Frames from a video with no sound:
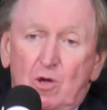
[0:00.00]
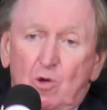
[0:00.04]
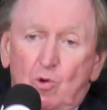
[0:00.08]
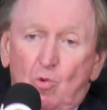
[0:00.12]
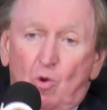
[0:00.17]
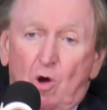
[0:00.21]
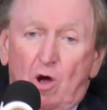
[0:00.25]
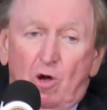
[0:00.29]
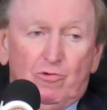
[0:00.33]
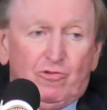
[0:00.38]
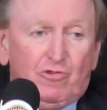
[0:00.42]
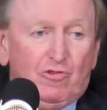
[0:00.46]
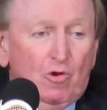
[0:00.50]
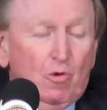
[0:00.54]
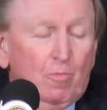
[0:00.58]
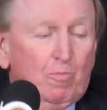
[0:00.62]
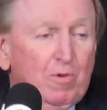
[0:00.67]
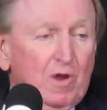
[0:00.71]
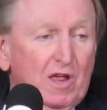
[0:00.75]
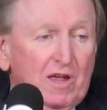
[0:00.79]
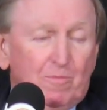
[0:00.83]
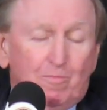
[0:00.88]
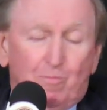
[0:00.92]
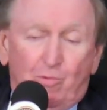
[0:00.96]
who also
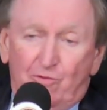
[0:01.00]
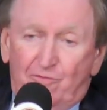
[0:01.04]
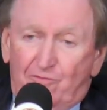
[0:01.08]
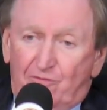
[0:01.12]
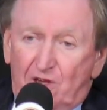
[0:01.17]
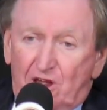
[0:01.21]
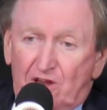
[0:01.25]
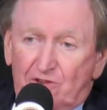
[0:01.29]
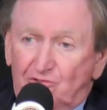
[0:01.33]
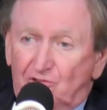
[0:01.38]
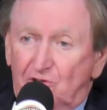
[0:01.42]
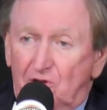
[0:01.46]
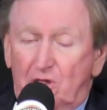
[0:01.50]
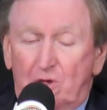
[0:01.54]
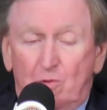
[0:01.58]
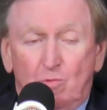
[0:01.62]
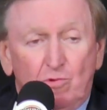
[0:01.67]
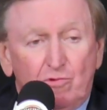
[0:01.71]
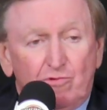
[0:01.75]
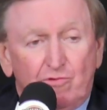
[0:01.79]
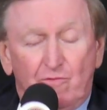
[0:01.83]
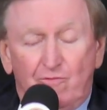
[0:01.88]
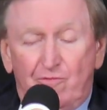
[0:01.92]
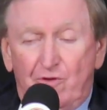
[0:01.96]
played professionally
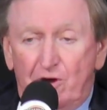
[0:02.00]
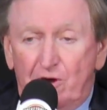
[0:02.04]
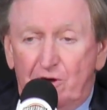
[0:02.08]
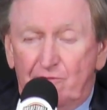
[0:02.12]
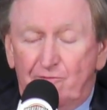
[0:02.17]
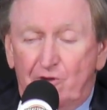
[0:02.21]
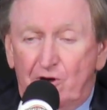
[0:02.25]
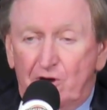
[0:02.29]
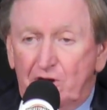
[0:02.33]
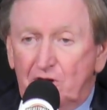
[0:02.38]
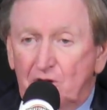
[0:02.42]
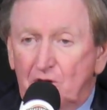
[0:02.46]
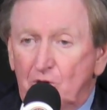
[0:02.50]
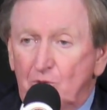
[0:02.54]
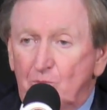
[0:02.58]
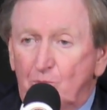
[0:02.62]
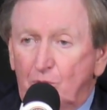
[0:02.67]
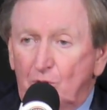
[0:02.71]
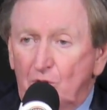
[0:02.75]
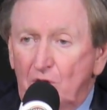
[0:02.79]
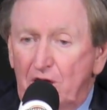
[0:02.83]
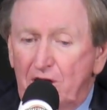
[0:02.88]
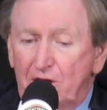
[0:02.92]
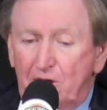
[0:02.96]
and was a very, very good
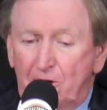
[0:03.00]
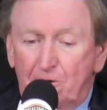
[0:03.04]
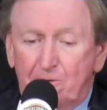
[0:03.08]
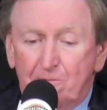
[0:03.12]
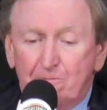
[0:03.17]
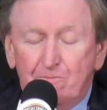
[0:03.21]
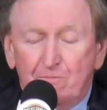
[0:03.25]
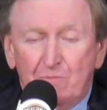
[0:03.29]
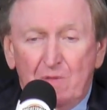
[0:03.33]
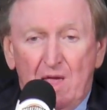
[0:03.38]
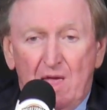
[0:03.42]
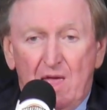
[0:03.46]
player.